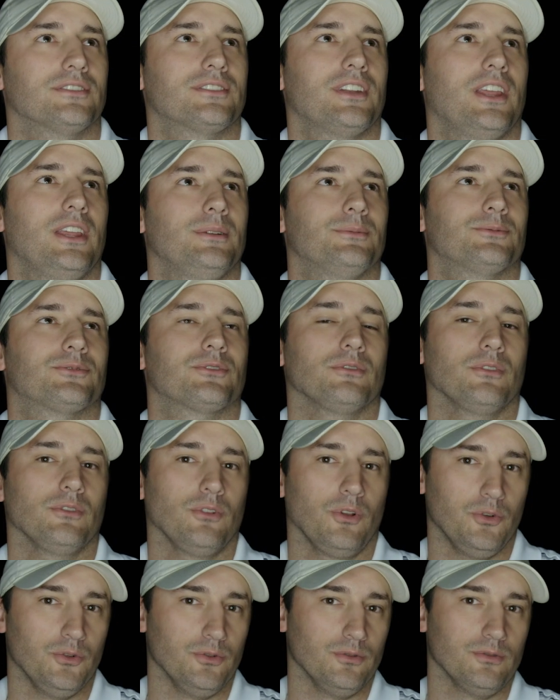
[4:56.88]
his name's
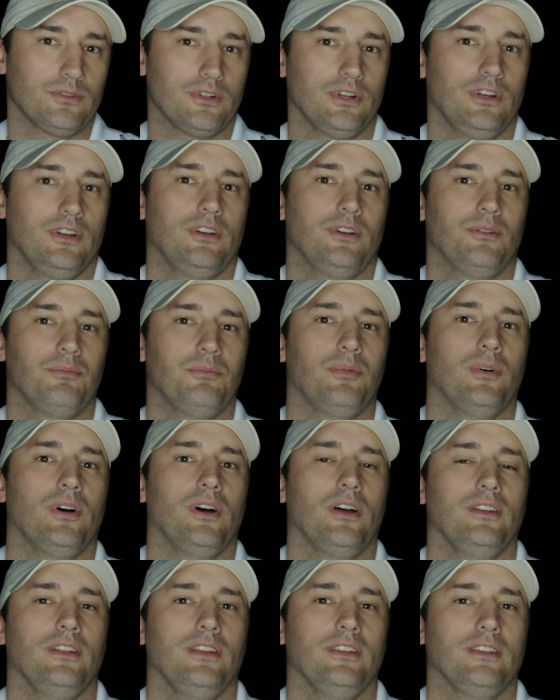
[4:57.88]
Luke,
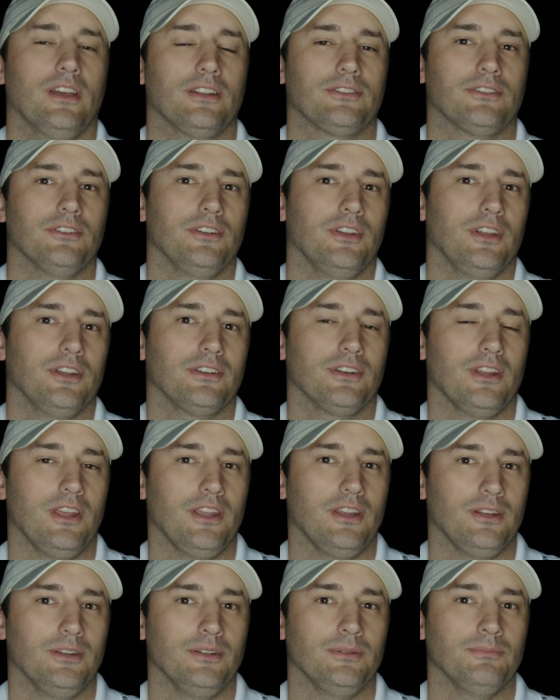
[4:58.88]
but he got the
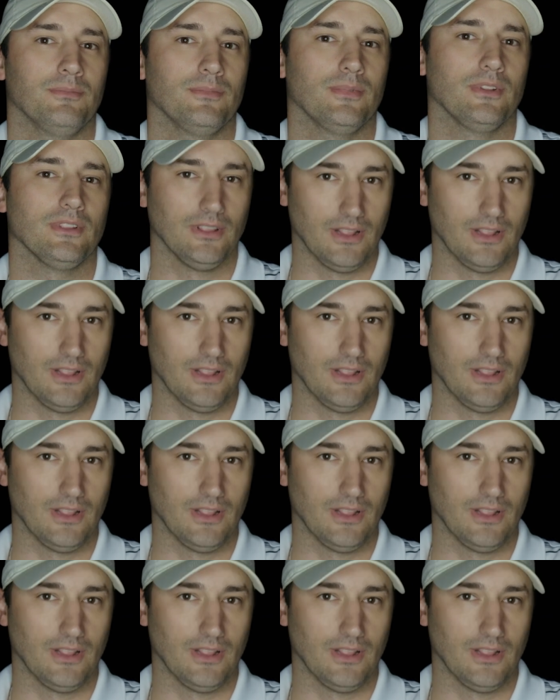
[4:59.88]
nickname